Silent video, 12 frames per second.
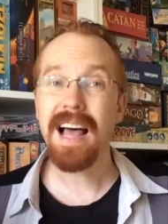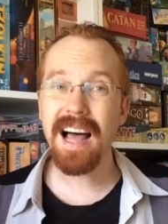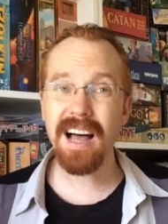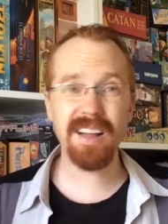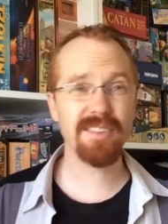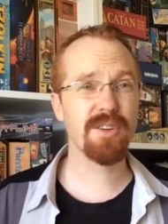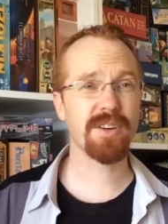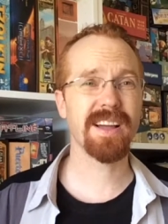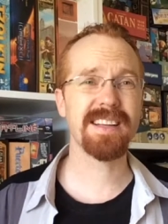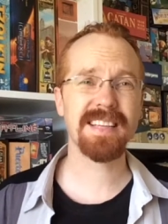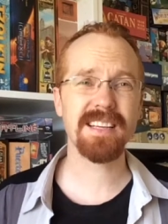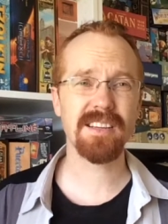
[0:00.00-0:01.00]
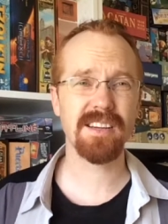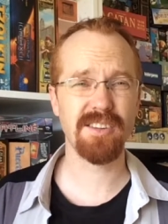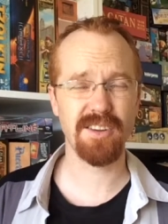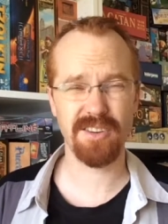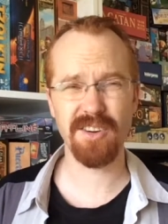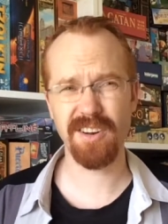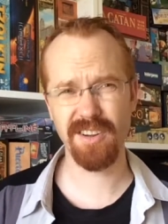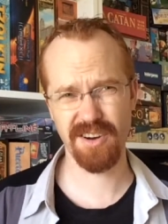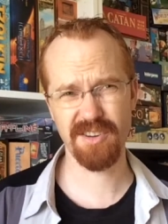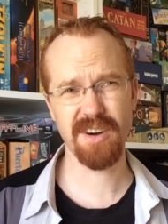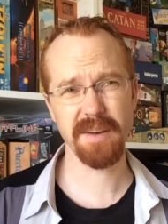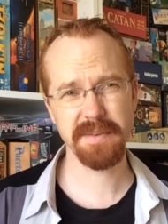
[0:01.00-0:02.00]
Uh, look, it sounds like I've got a lot
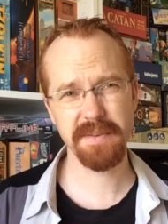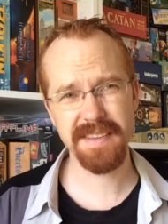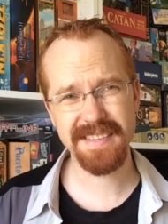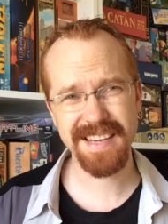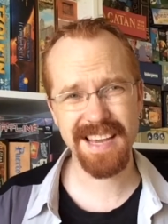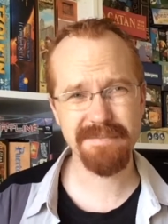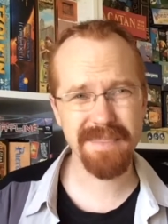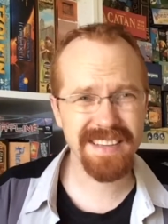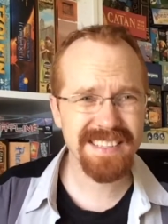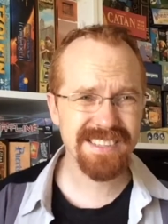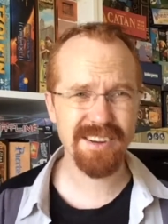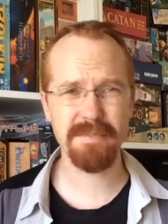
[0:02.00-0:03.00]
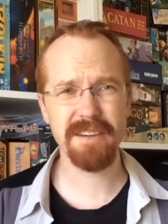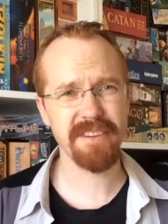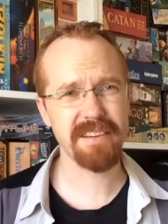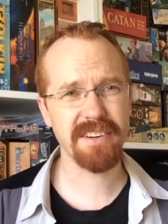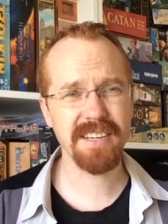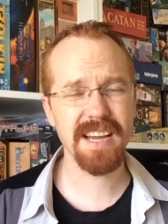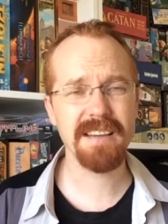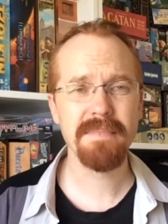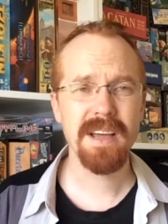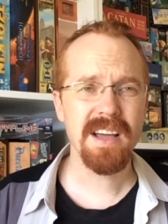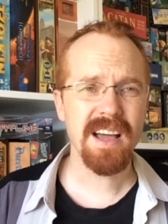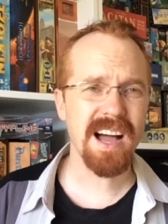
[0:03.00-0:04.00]
of gripes with this game. It's not my favorite game.
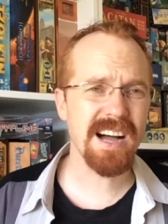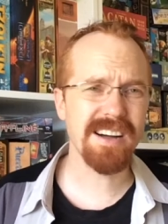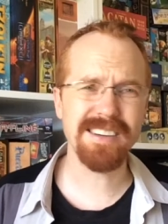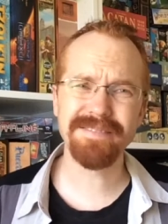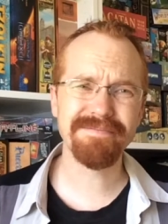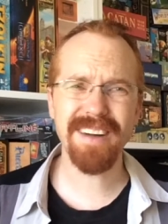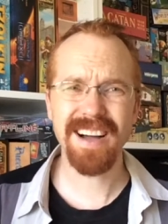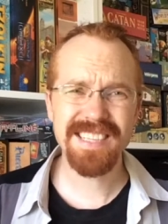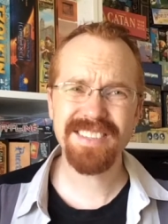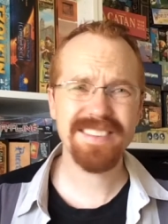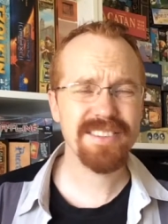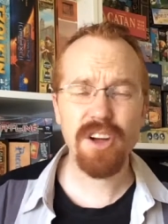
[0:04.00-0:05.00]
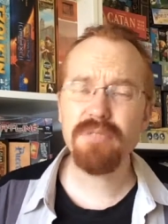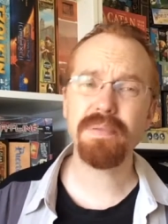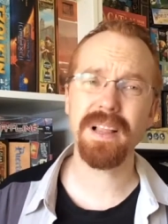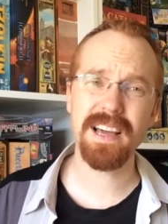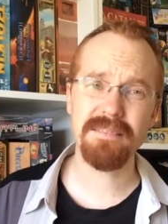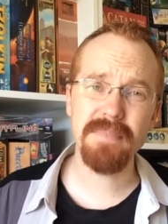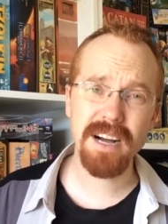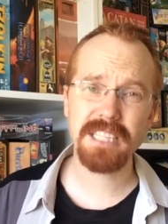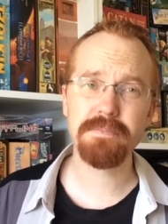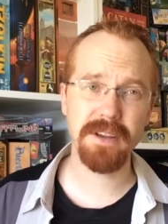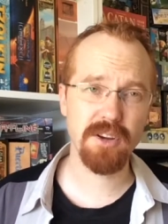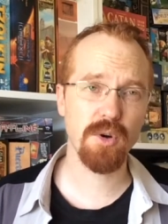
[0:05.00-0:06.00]
Um, I don't play it
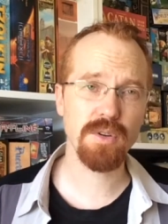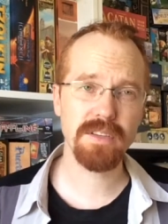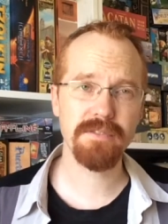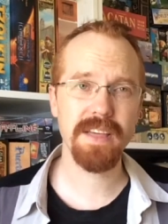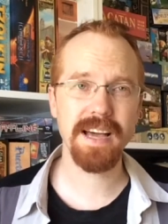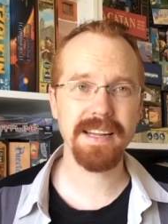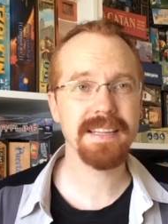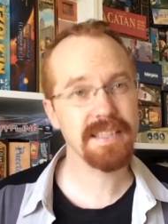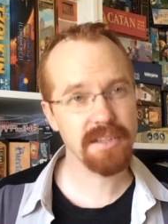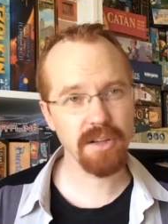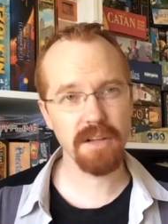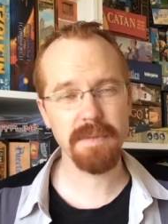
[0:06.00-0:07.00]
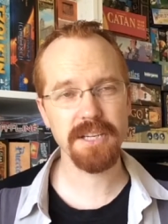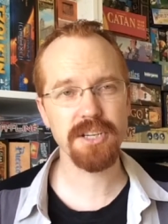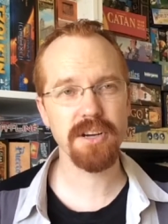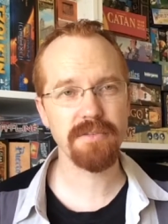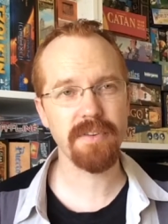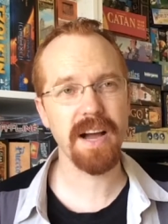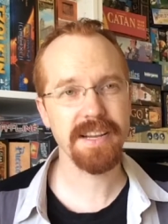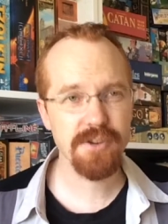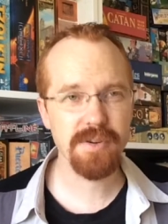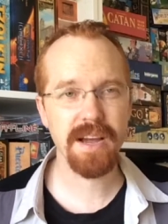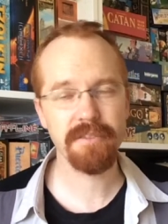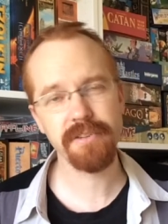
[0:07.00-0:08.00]
much because of that. It's still on my shelf. I
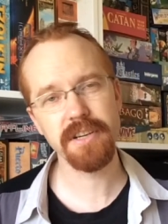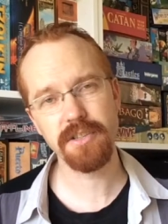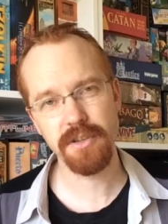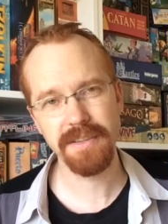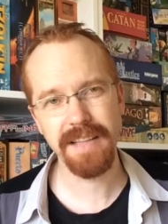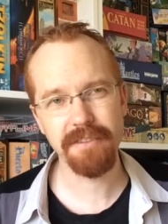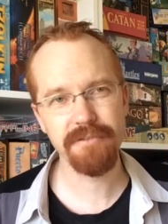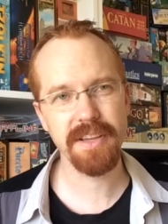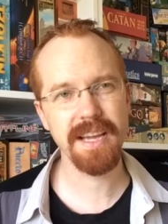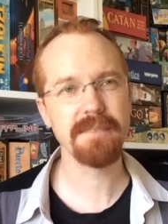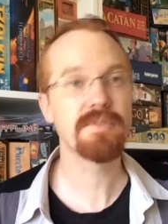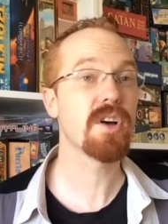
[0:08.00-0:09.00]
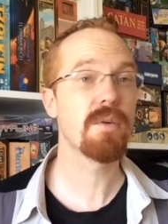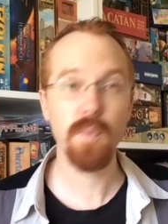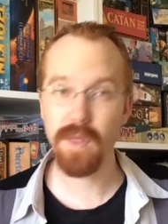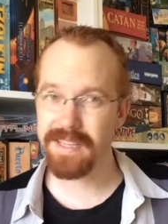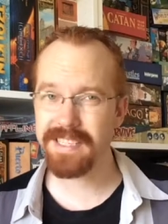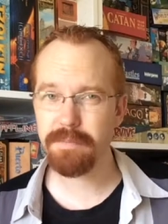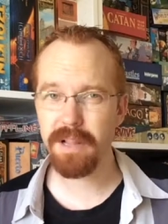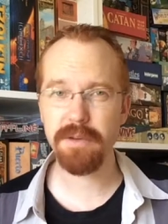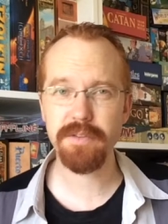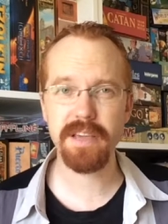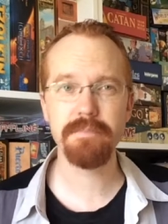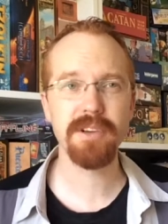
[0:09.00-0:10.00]
do have friends who love the game, so I'm willing to play
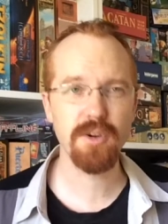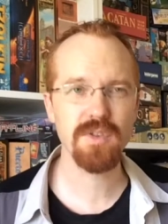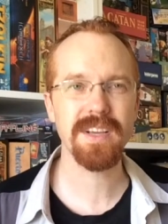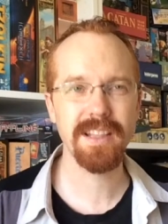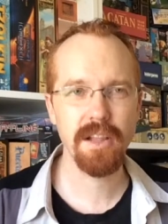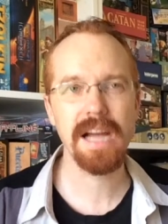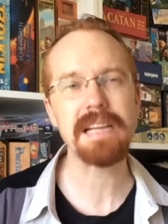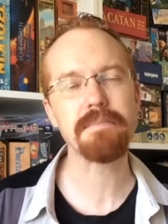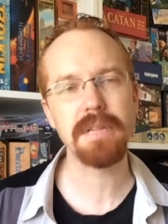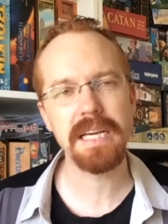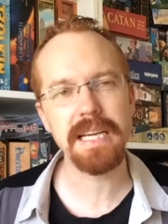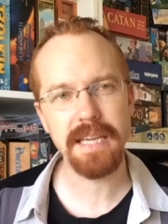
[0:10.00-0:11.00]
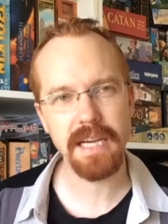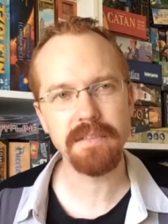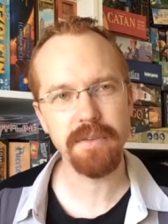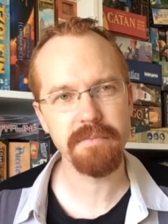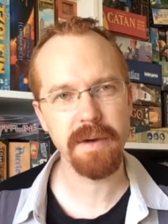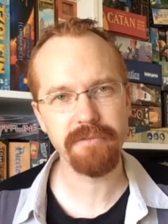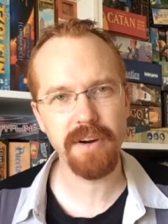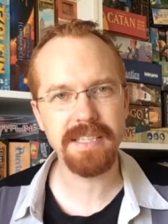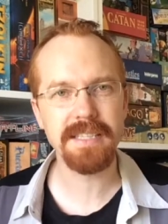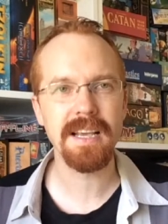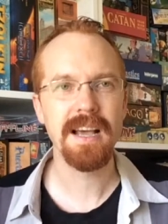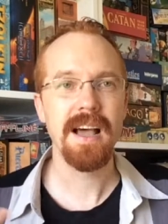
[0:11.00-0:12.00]
with them because I like playing games with my
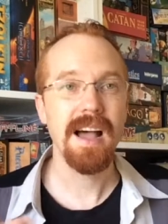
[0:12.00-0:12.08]
friends.